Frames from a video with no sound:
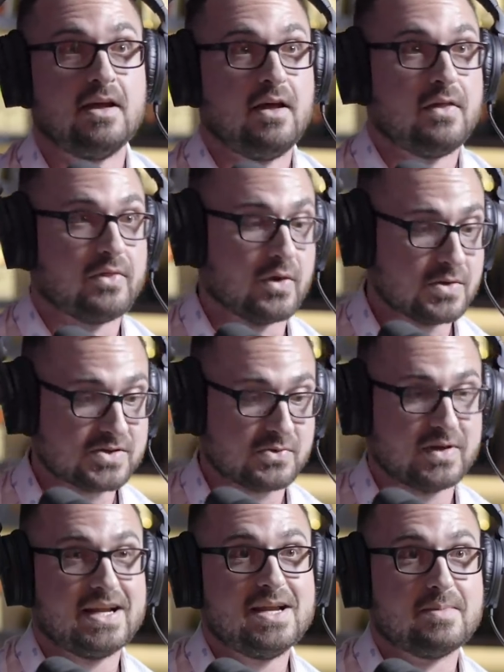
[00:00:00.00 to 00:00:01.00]
Fuck. Those
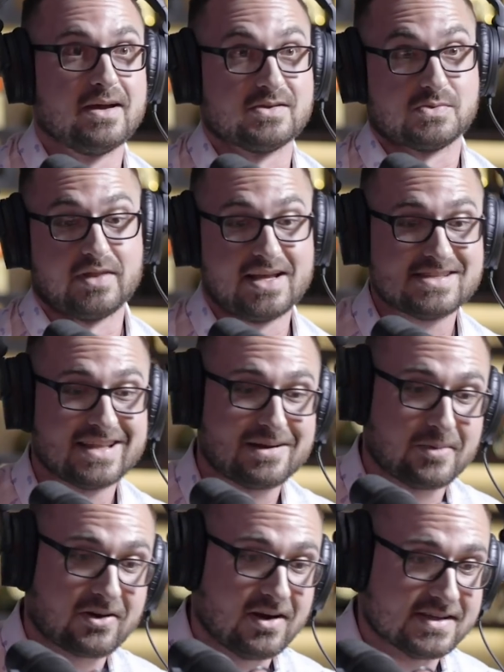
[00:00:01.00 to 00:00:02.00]
three emails, when they
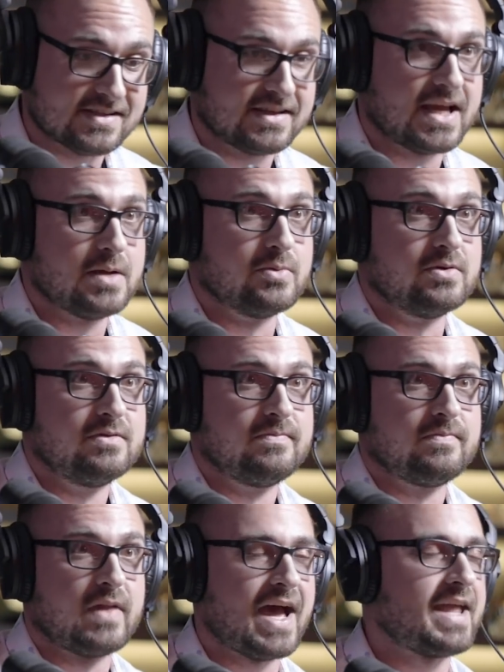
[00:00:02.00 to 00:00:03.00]
slid them across the table,
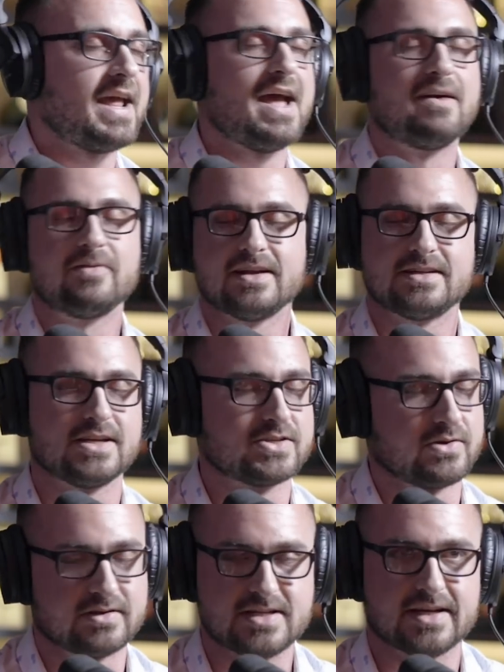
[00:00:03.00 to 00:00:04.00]
I had every
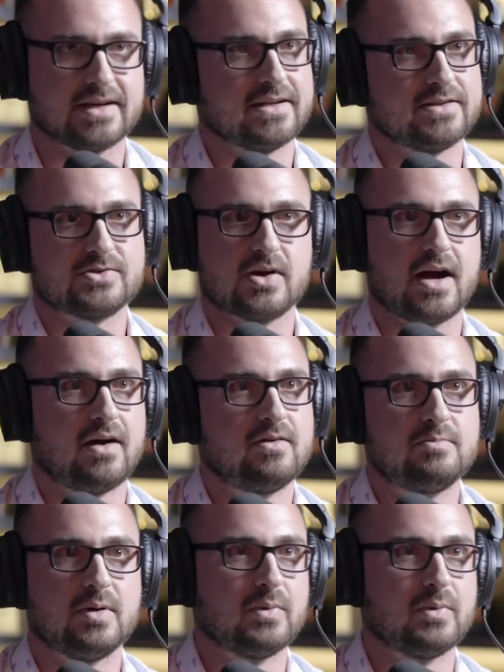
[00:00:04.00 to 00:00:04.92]
intention on taking it to trial.